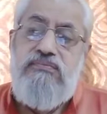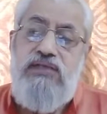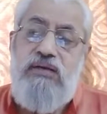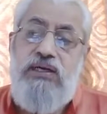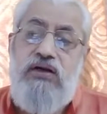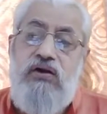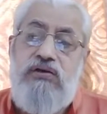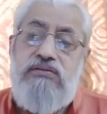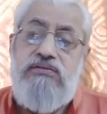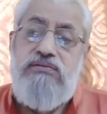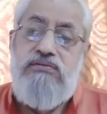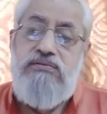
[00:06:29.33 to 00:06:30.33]
Am I
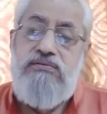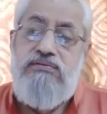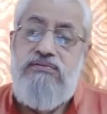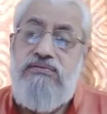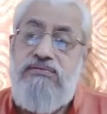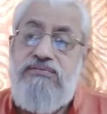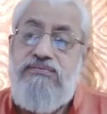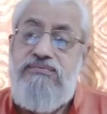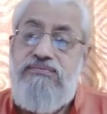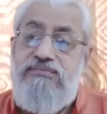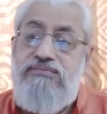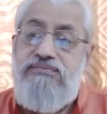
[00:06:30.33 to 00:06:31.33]
wrong?
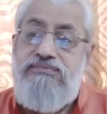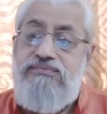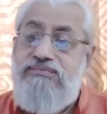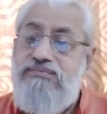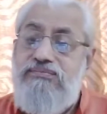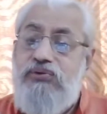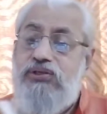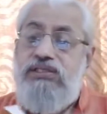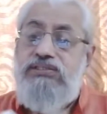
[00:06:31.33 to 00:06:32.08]
Book